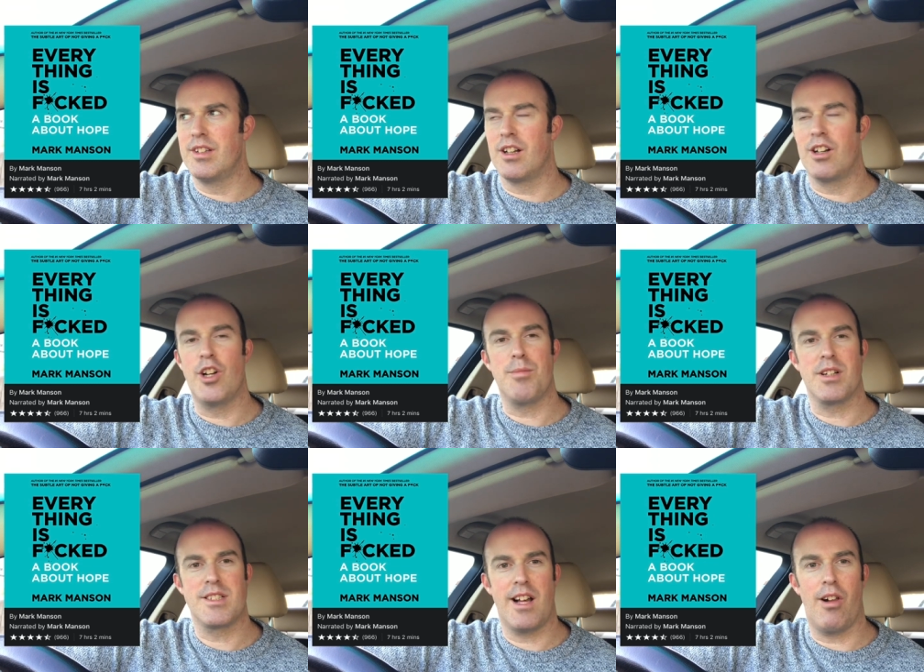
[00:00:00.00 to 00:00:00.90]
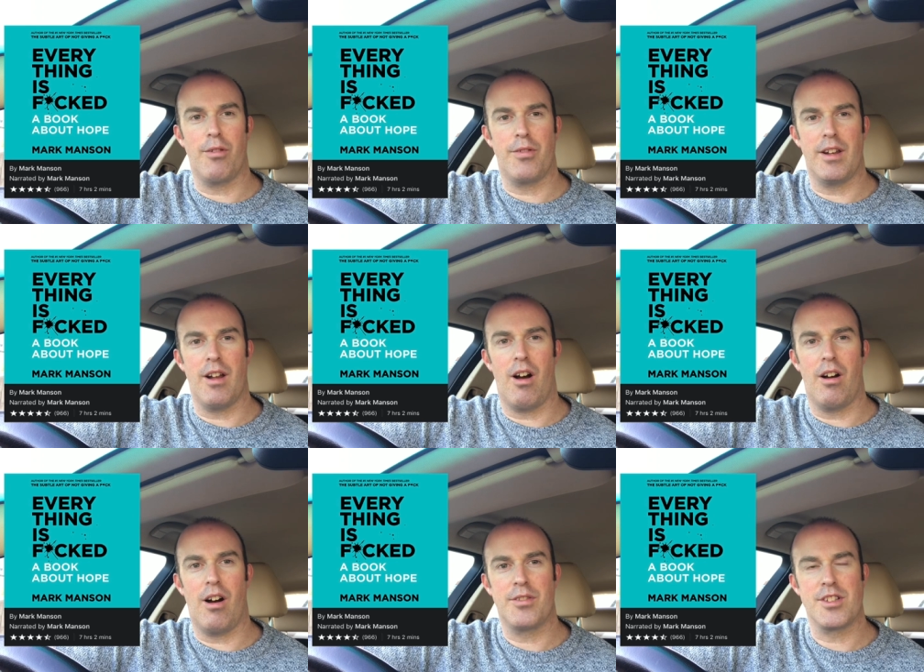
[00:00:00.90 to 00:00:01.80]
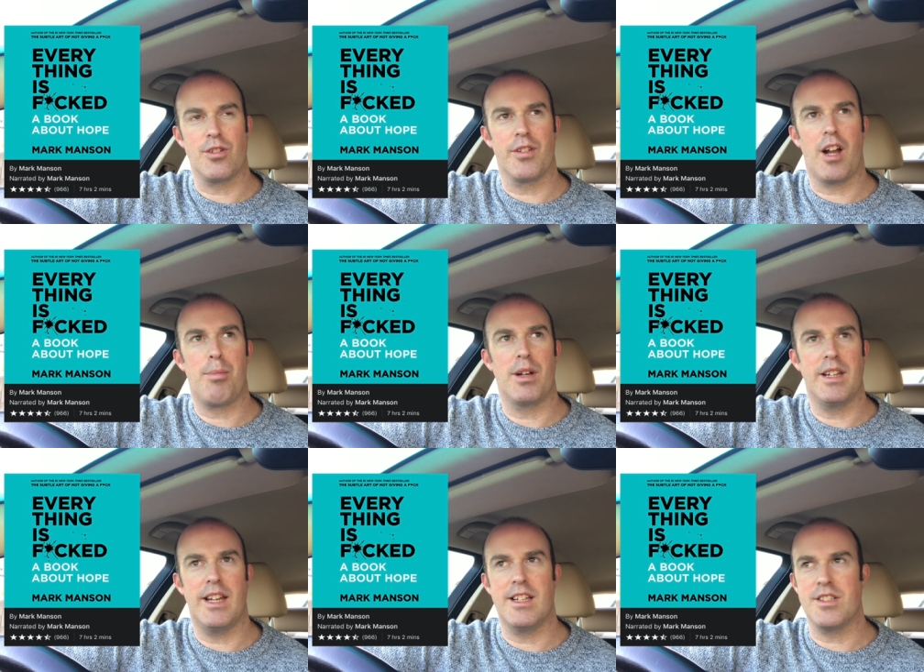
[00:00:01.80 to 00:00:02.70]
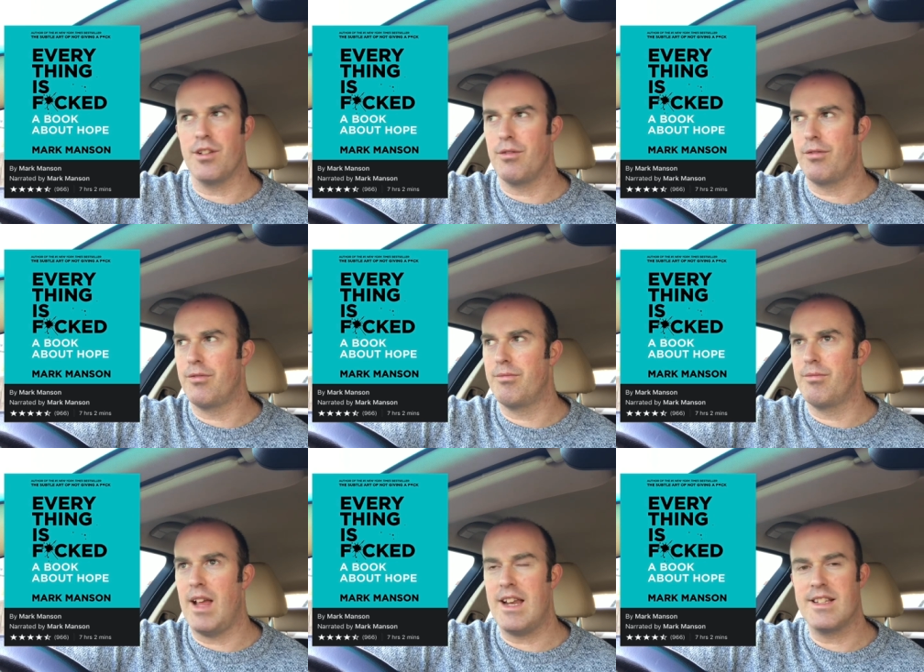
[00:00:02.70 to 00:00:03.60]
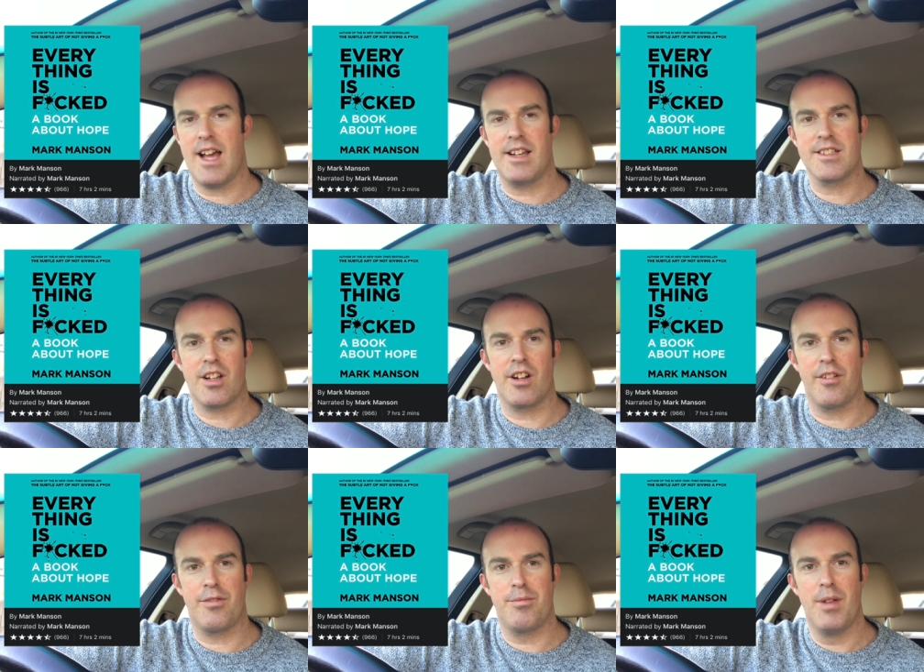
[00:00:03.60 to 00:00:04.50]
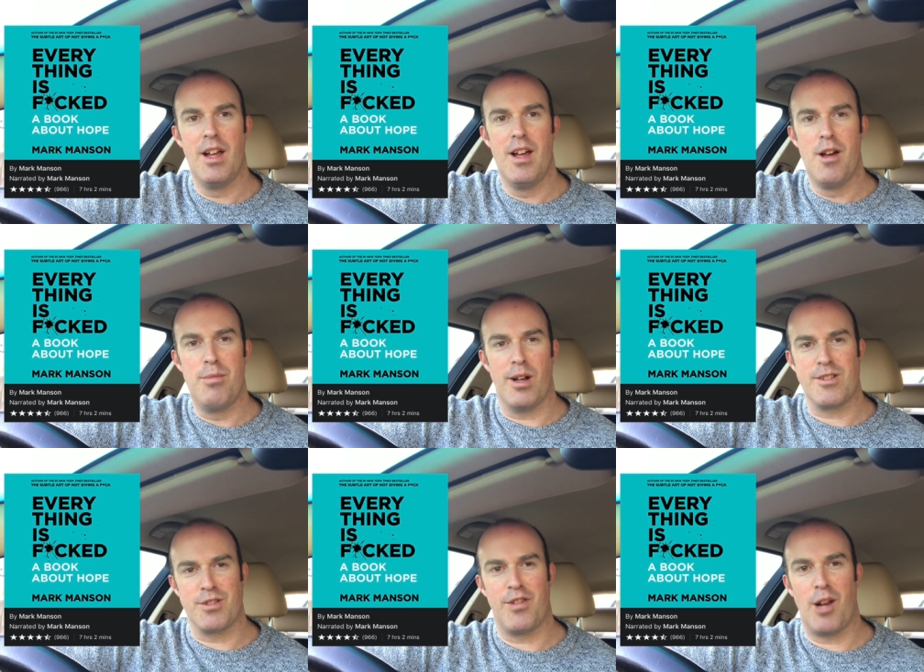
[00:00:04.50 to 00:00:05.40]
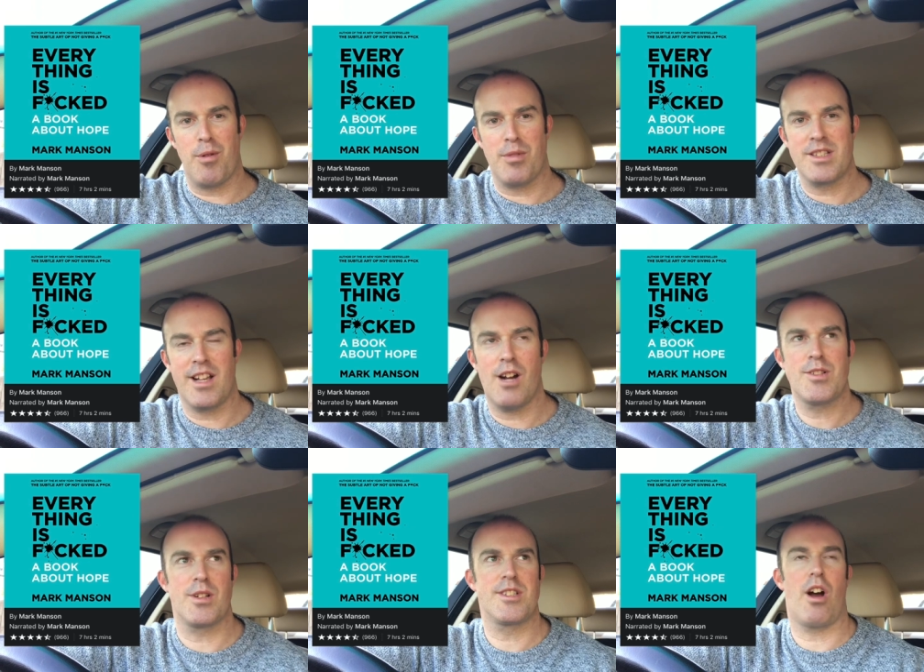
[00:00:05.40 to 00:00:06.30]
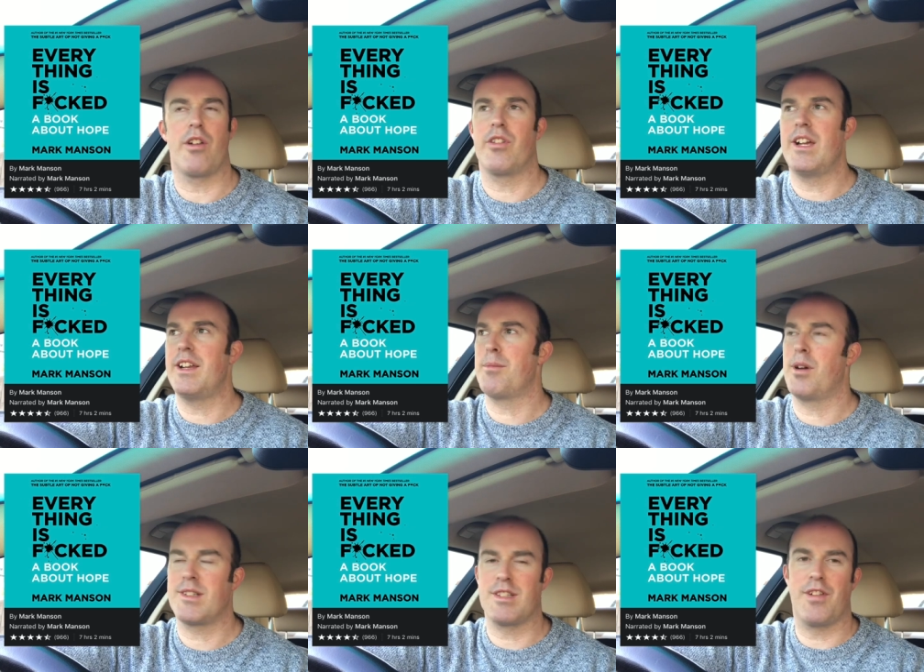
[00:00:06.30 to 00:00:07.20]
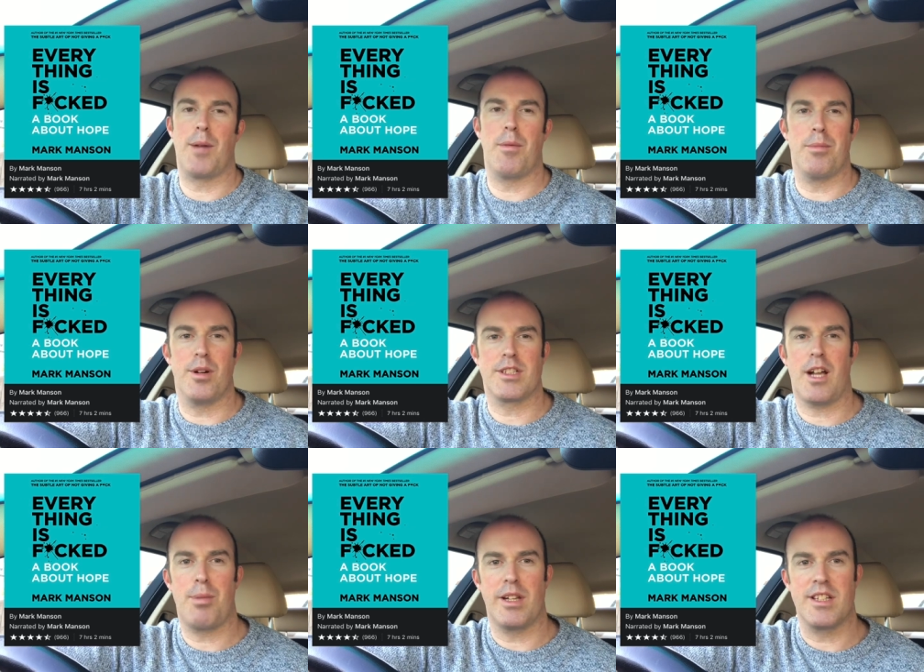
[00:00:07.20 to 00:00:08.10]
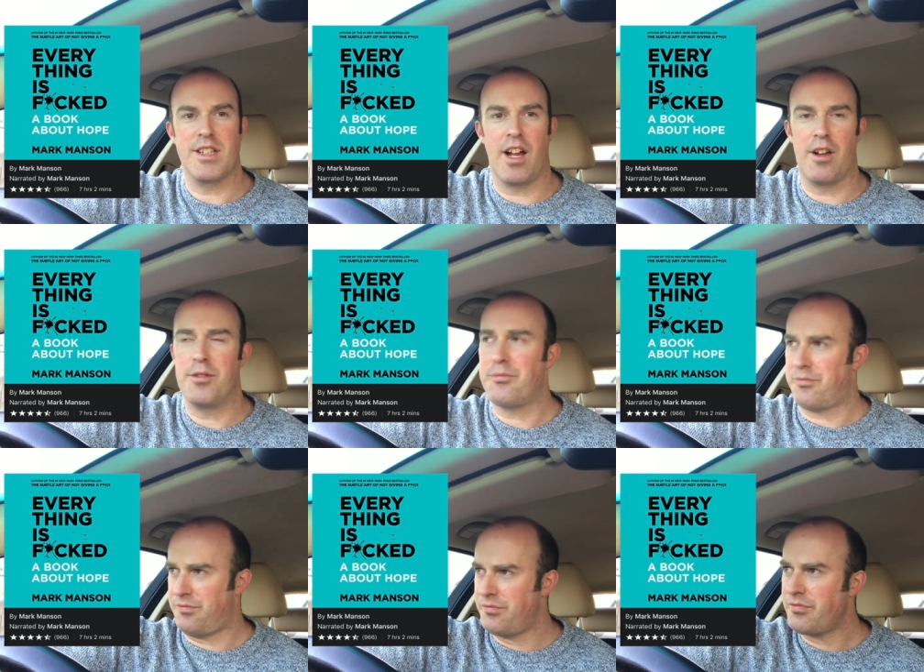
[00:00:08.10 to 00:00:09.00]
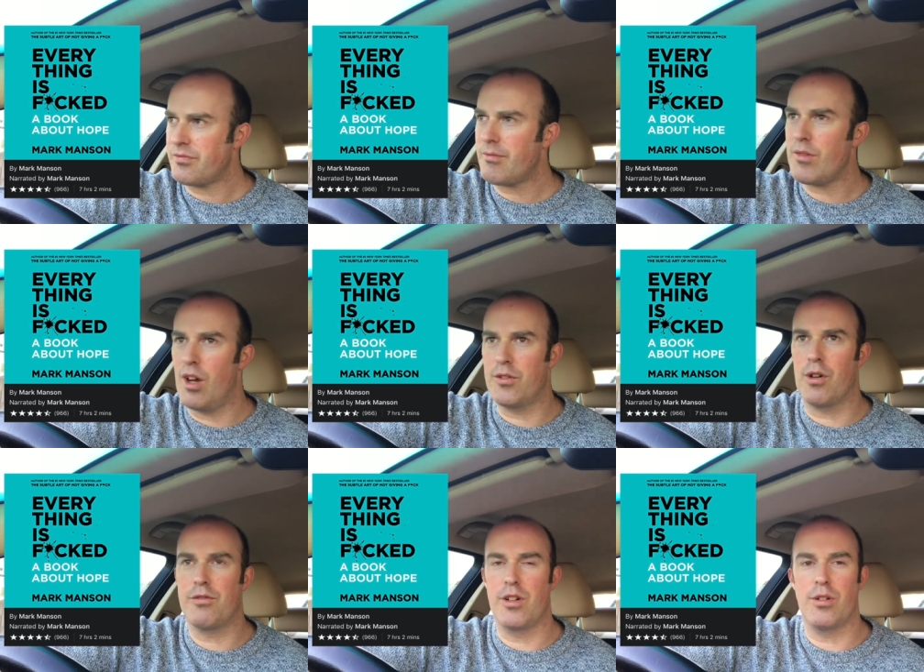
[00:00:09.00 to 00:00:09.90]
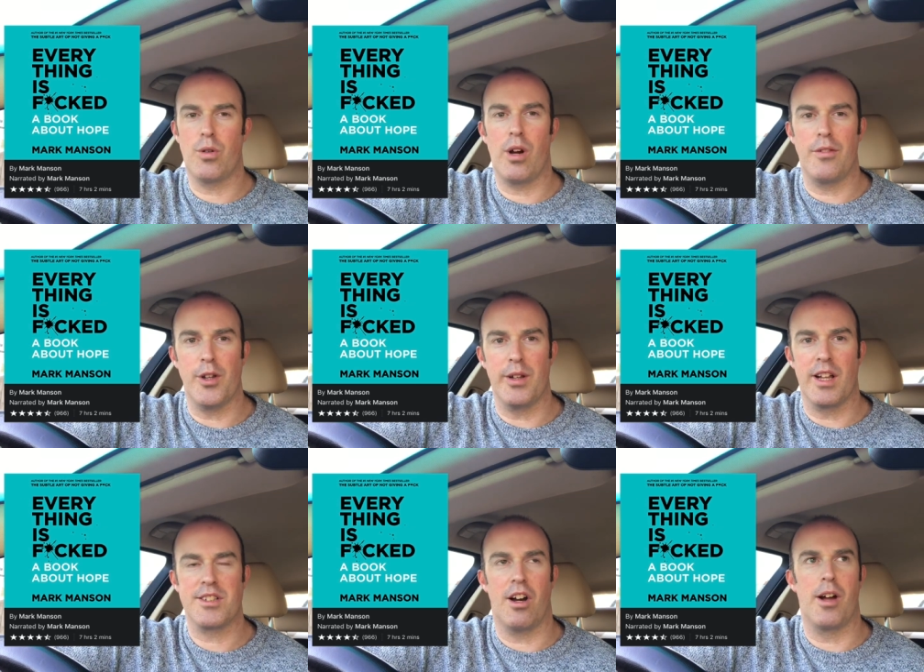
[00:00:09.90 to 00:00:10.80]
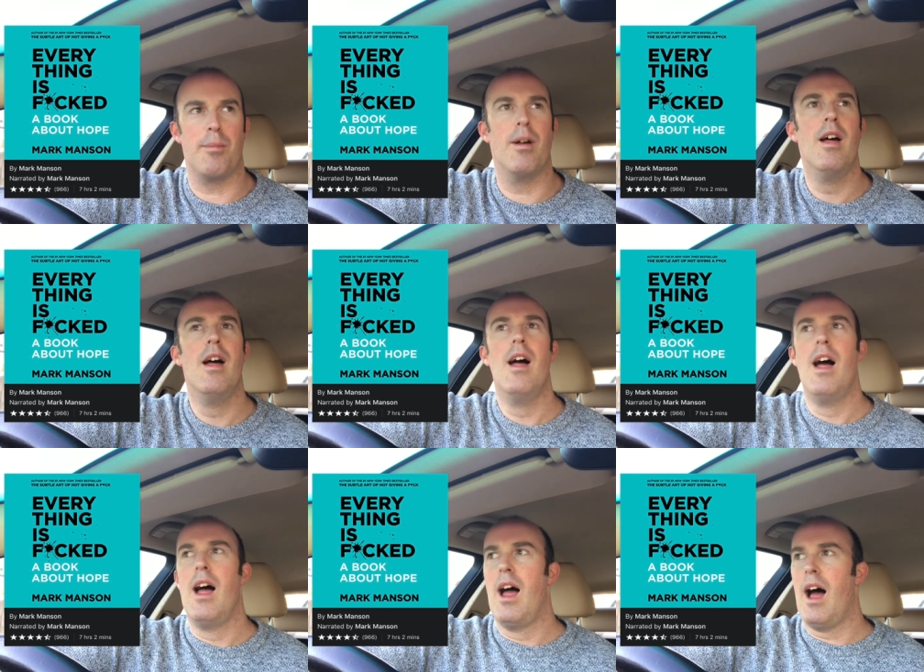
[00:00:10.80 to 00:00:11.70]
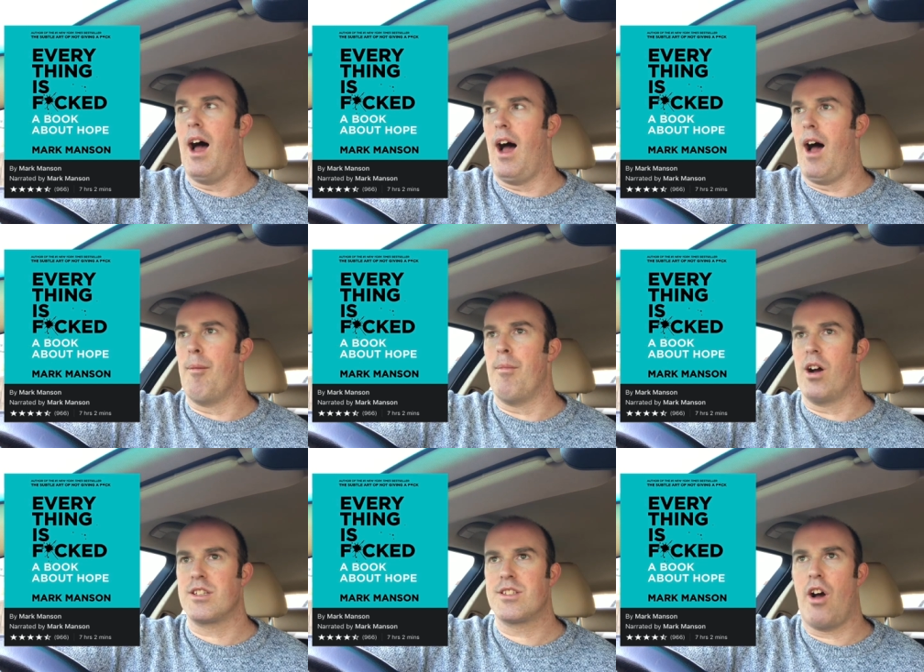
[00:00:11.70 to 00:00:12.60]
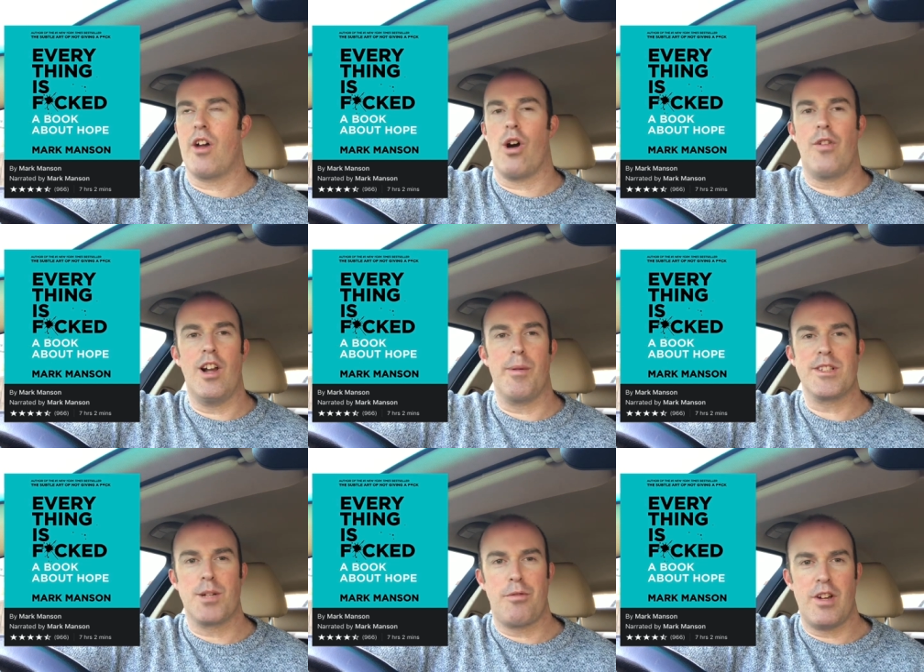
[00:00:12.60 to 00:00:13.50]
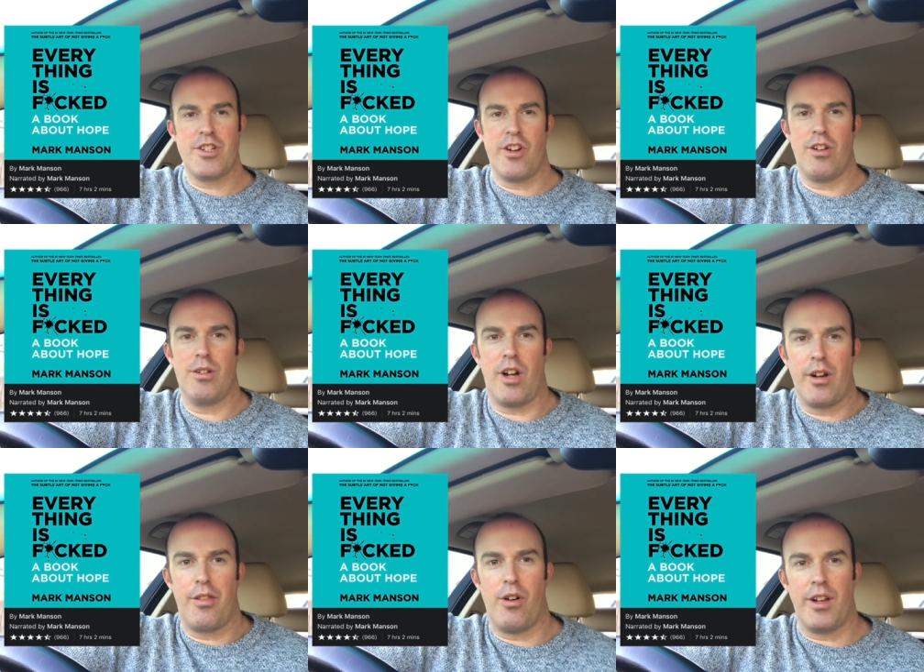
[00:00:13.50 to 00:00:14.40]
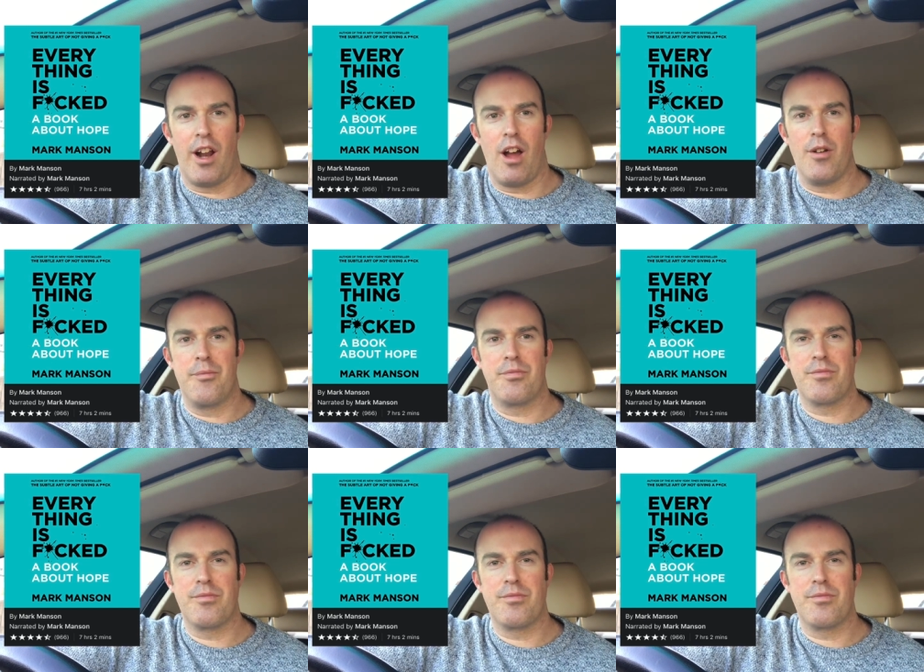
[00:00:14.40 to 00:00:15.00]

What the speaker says: conclude myself after sort of a couple of years of intense kind of personal development myself. So I started reading personal development books a couple of years ago. I've got through quite a few in that time. I started off a little bit superficial, kind of thought, I'm